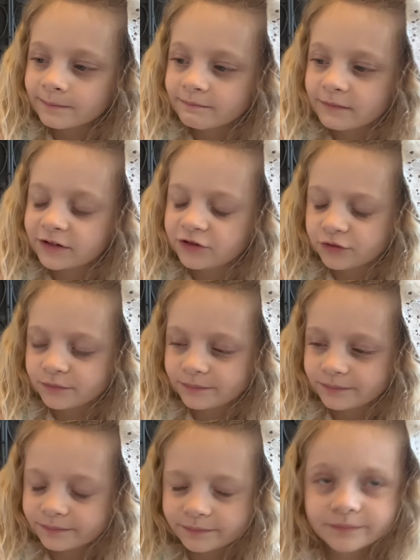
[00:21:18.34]
Me
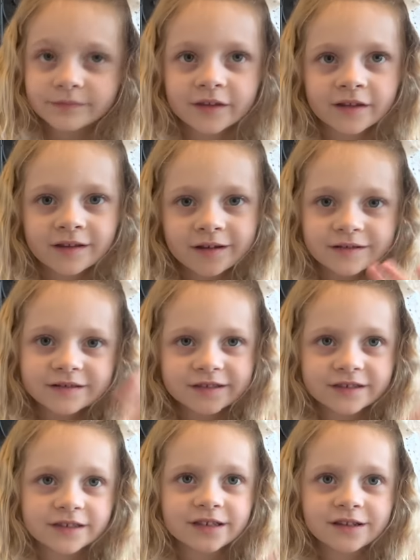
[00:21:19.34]
too.
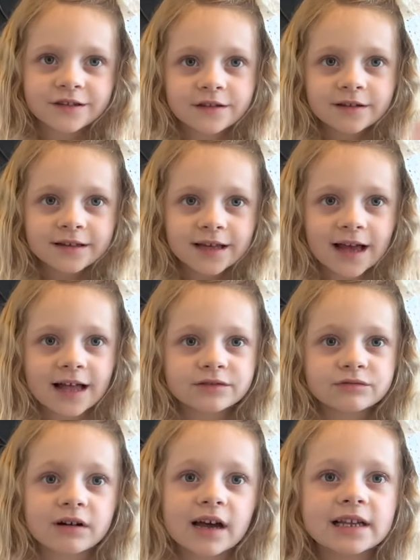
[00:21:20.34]
See, that's
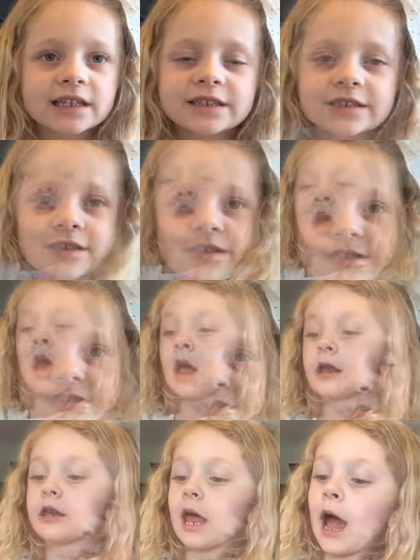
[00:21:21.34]
later.
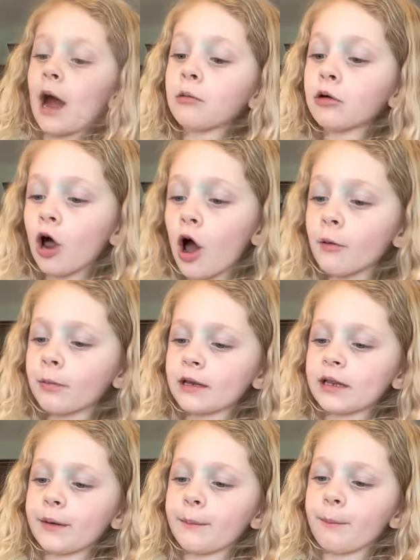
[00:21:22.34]
Now we're
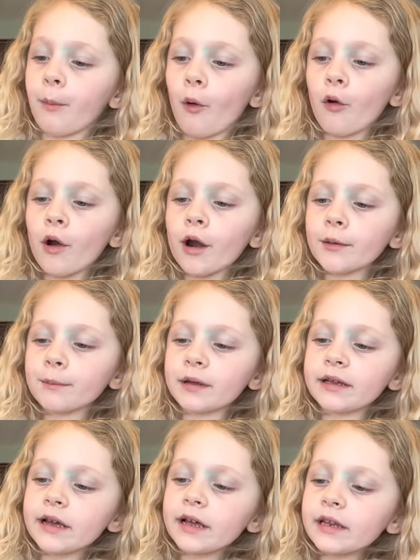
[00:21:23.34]
opening the
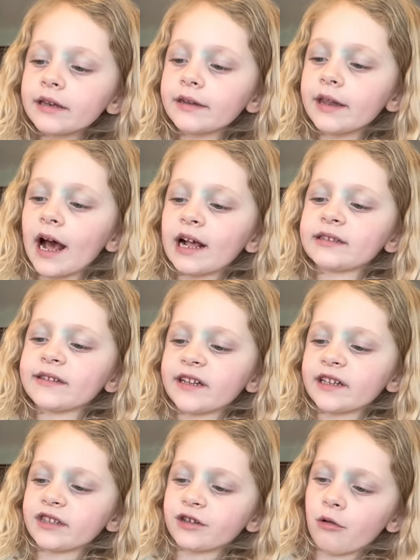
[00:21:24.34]
Barbie that
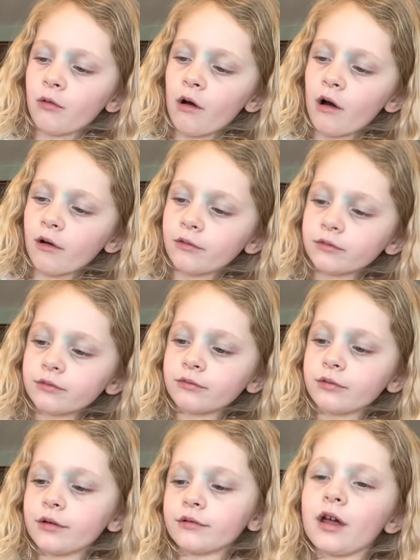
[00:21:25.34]
Santa Claus,
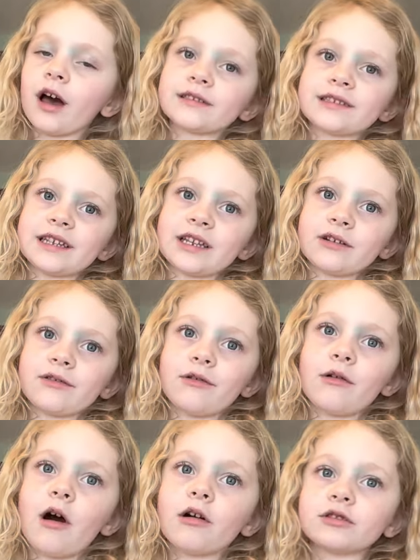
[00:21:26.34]
well, not Santa
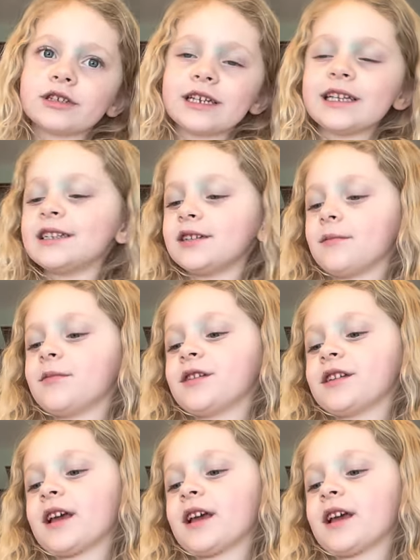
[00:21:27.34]
Claus, but Easter Bunny.